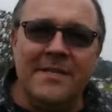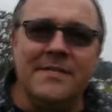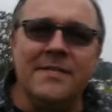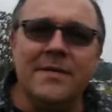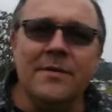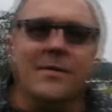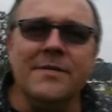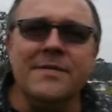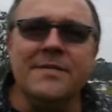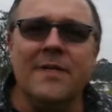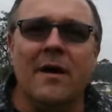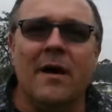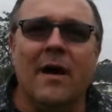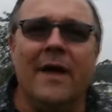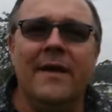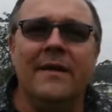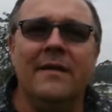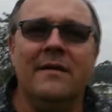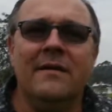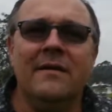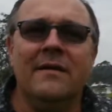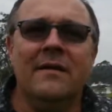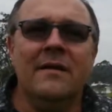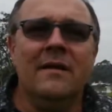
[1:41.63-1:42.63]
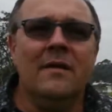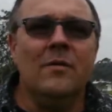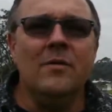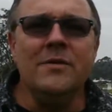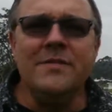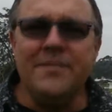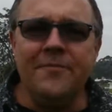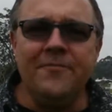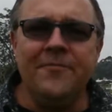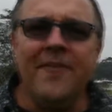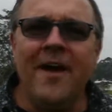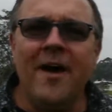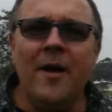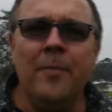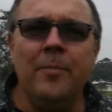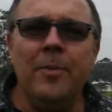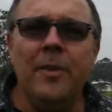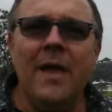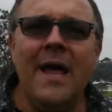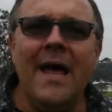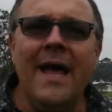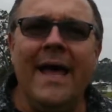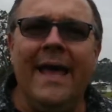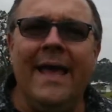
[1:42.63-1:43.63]
suicide? Was it foul
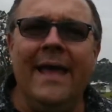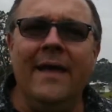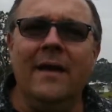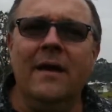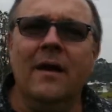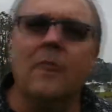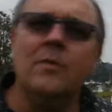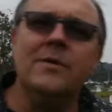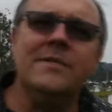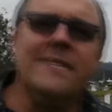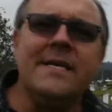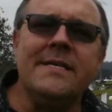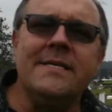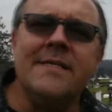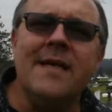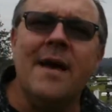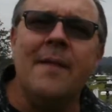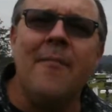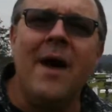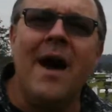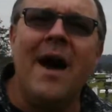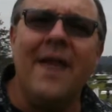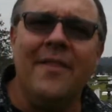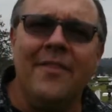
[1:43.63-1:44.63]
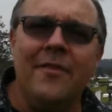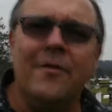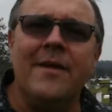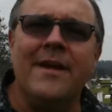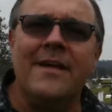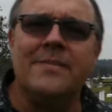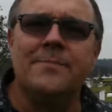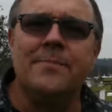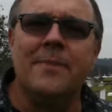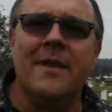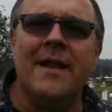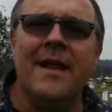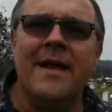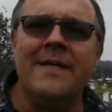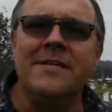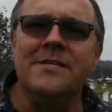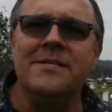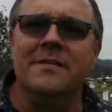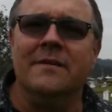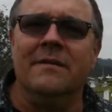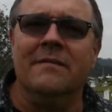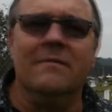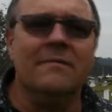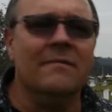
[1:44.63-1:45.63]
play, or was there some other
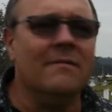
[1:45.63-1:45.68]
explanation